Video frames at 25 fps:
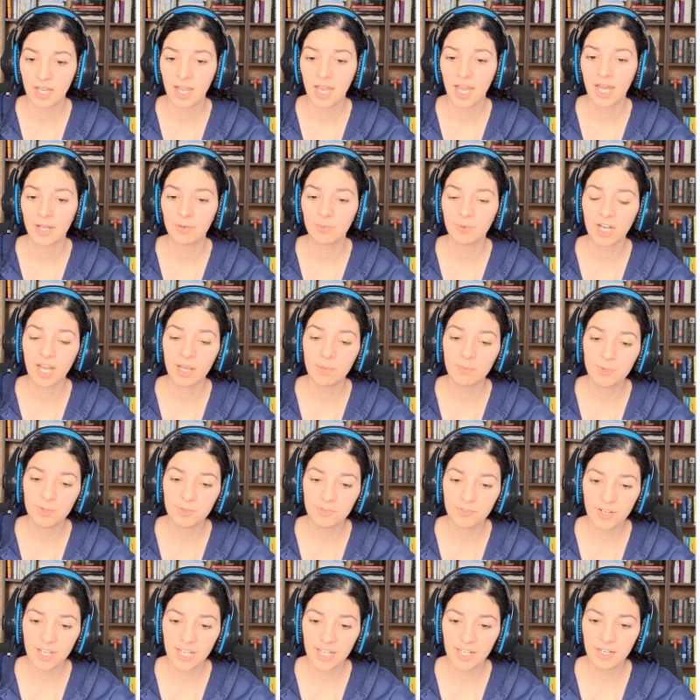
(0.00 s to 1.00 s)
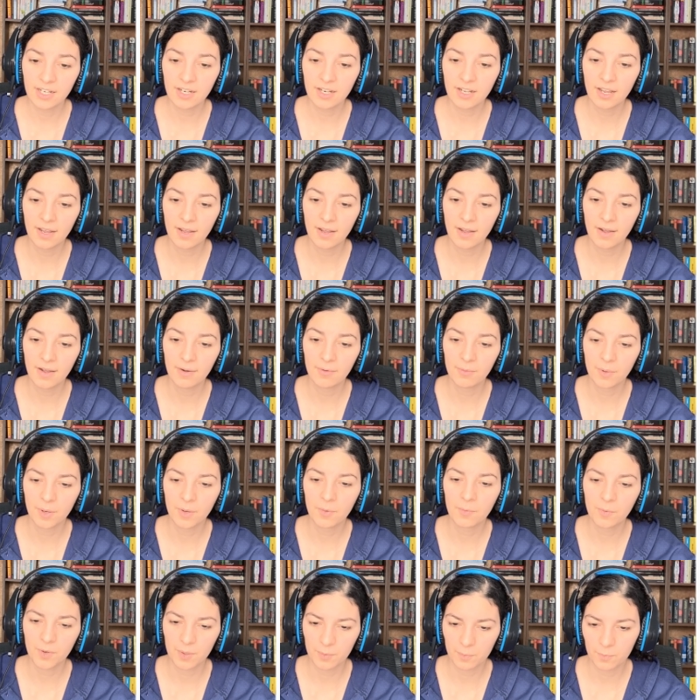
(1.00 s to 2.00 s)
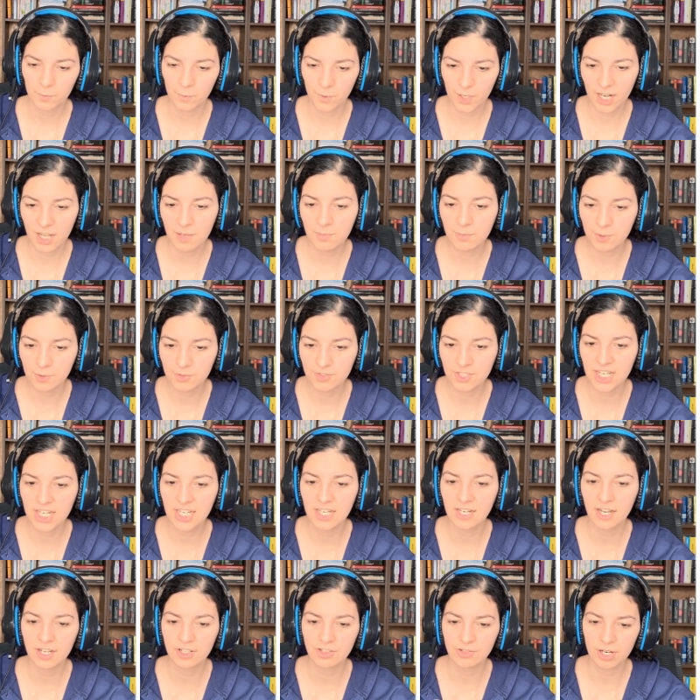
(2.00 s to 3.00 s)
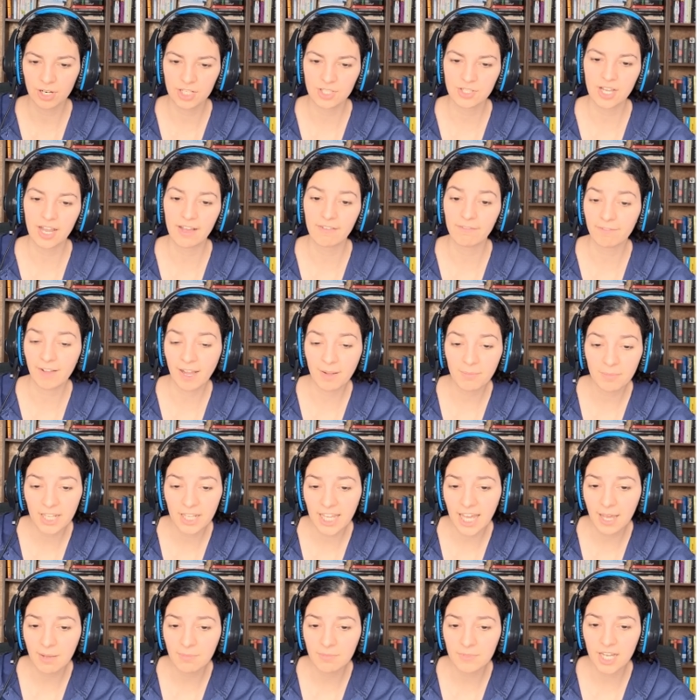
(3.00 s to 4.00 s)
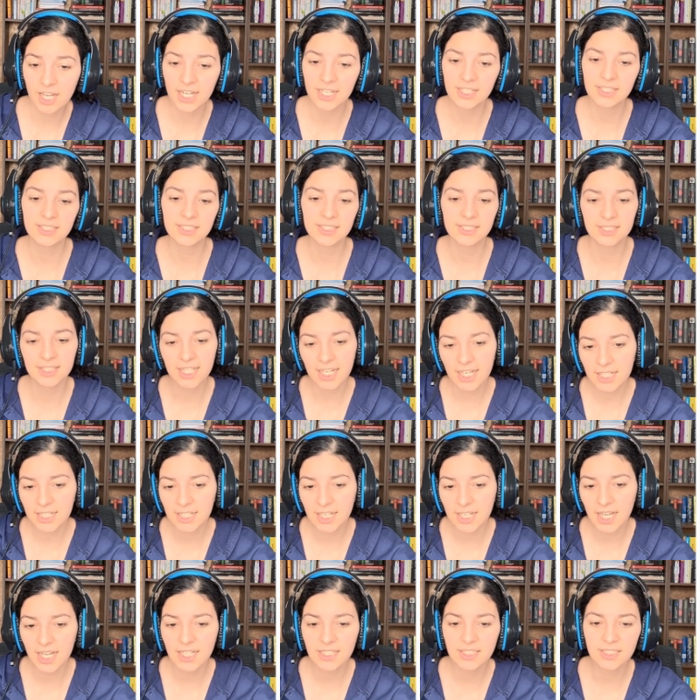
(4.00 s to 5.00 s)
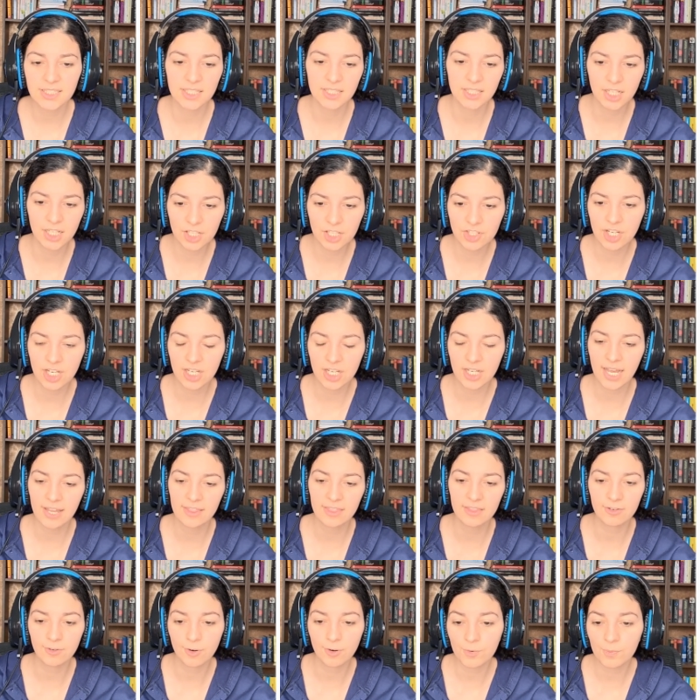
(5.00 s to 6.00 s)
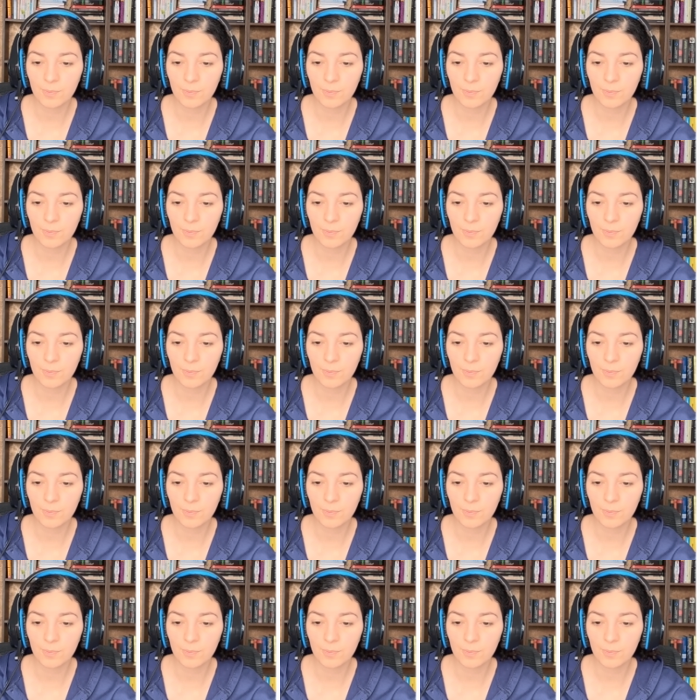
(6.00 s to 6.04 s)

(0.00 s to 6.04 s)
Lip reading: And when I moved in, I tried to have family game nights, date nights, and each kid had their own